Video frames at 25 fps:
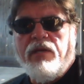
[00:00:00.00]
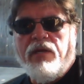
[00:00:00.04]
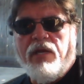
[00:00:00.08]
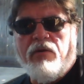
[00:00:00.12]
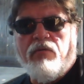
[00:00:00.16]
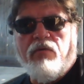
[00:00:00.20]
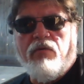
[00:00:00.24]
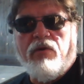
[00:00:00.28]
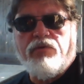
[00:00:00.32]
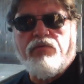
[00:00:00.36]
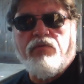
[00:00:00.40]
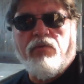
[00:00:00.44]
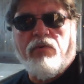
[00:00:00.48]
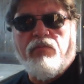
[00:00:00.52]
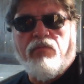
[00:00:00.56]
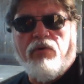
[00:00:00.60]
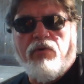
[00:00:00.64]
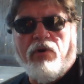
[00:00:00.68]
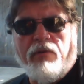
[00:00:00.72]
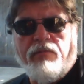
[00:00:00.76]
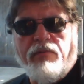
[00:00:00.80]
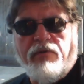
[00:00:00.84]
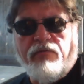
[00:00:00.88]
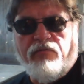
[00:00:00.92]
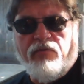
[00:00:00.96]
in which we're
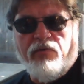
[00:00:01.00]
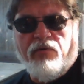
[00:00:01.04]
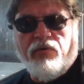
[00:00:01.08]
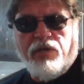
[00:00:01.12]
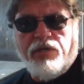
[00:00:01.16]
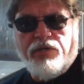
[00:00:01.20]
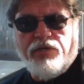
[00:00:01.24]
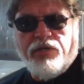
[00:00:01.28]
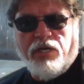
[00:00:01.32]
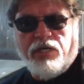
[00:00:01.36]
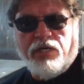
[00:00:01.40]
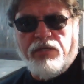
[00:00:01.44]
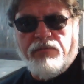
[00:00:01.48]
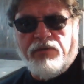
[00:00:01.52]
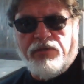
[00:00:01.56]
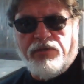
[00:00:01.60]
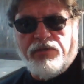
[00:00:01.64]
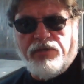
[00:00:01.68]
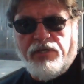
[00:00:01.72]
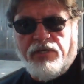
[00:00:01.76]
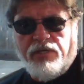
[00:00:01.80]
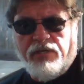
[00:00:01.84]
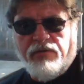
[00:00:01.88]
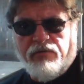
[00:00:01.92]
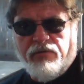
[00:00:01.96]
brought before the judgment
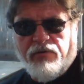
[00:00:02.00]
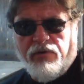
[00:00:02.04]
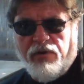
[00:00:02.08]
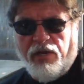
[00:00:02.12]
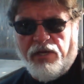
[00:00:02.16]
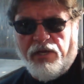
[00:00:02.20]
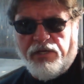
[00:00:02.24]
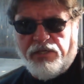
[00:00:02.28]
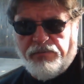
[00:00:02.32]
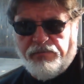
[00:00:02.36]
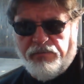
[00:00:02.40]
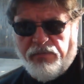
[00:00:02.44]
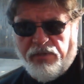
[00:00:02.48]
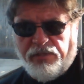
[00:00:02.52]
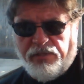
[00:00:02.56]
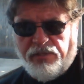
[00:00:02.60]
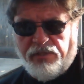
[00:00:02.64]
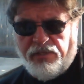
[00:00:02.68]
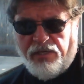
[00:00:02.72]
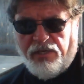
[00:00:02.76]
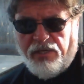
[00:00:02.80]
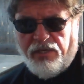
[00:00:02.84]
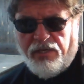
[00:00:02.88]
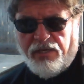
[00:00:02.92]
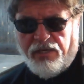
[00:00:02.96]
seat of Christ, but
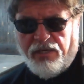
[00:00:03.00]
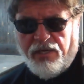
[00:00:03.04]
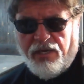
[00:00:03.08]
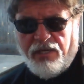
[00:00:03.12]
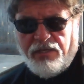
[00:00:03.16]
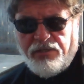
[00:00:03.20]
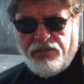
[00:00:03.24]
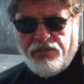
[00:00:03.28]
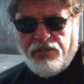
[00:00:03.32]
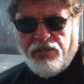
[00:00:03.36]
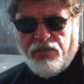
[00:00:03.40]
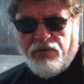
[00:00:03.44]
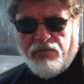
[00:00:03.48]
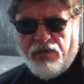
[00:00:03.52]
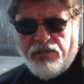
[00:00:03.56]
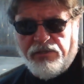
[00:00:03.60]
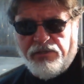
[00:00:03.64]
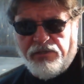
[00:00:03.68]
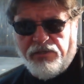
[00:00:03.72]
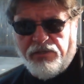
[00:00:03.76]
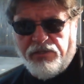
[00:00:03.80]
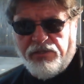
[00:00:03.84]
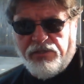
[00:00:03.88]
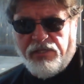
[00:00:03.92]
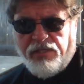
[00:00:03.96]
the
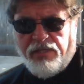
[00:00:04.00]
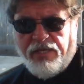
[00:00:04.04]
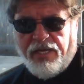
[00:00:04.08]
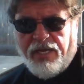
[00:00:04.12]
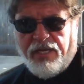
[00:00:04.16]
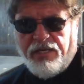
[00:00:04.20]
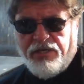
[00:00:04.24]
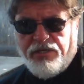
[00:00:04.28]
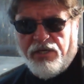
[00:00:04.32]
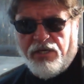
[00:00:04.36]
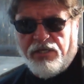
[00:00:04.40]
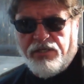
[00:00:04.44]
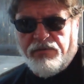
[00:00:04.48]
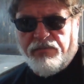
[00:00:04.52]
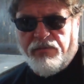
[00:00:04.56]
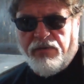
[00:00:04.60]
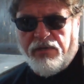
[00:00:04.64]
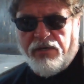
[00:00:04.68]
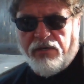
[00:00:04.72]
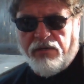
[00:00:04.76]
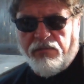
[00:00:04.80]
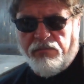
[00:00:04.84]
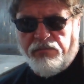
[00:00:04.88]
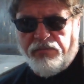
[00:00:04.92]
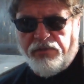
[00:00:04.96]
consequences in that judgment
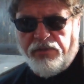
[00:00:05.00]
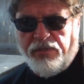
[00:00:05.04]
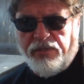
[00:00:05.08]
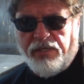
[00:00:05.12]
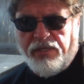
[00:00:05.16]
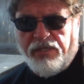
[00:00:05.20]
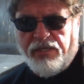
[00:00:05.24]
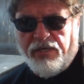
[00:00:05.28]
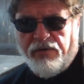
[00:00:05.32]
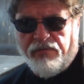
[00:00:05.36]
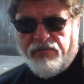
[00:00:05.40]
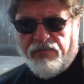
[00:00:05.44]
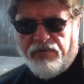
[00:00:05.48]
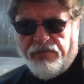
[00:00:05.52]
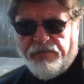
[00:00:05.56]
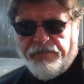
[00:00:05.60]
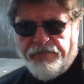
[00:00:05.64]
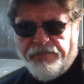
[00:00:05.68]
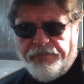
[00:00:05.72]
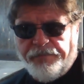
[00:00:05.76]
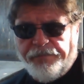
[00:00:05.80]
are completely different.